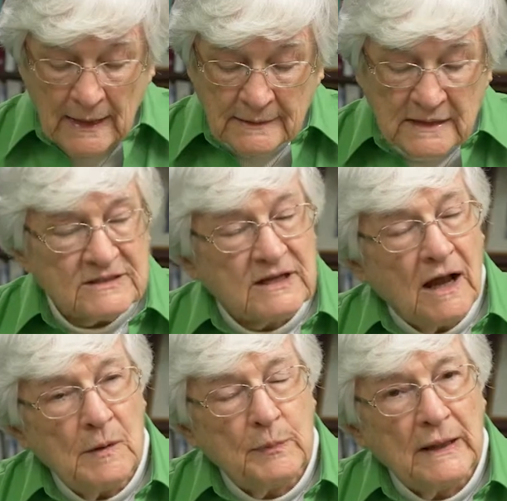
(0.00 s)
In this
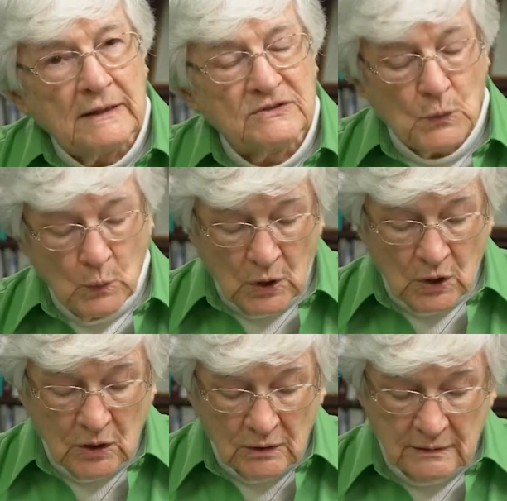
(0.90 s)
complex
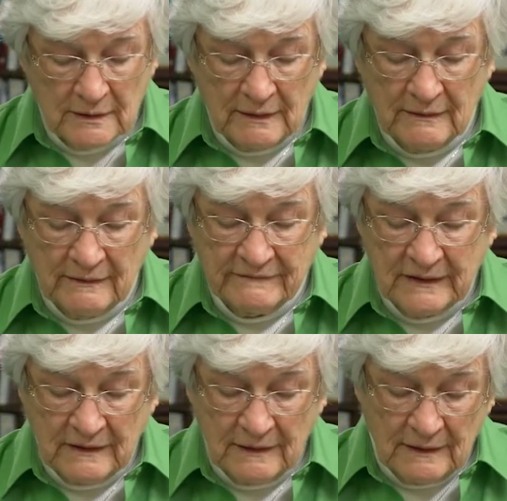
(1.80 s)
world of
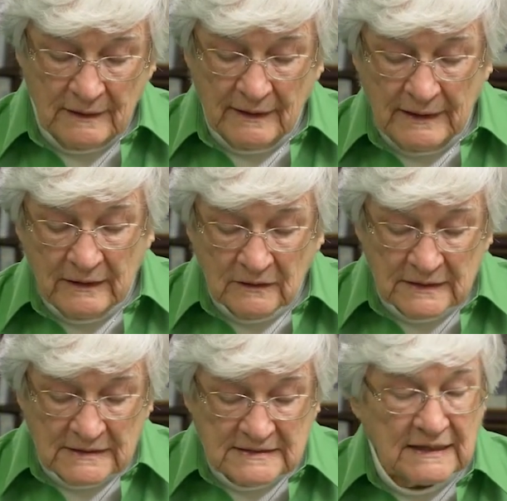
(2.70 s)

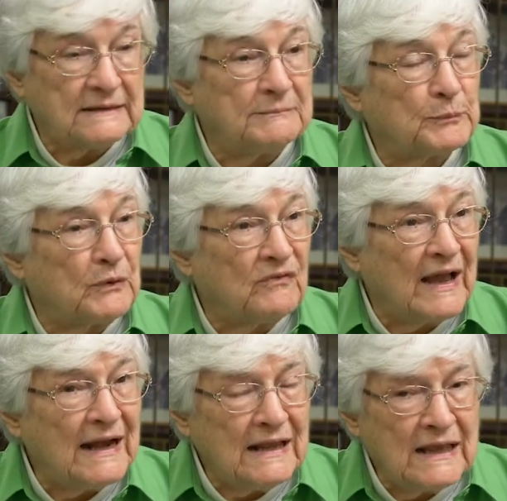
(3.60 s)
illness and
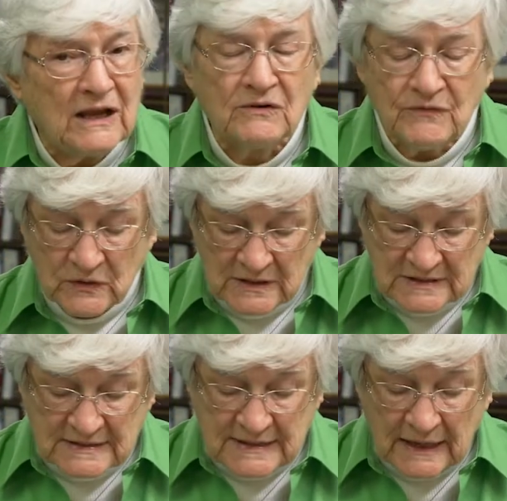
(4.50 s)
providing care for the
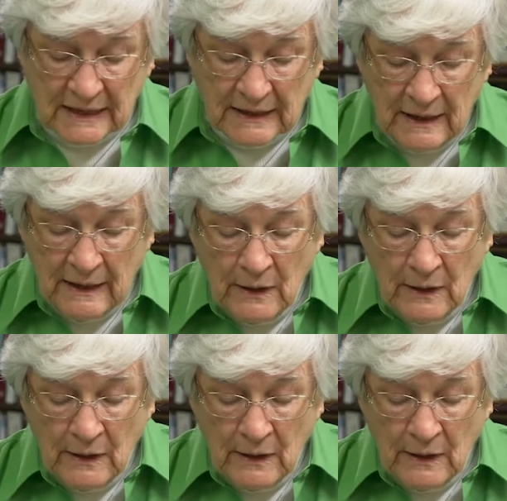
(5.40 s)
sick,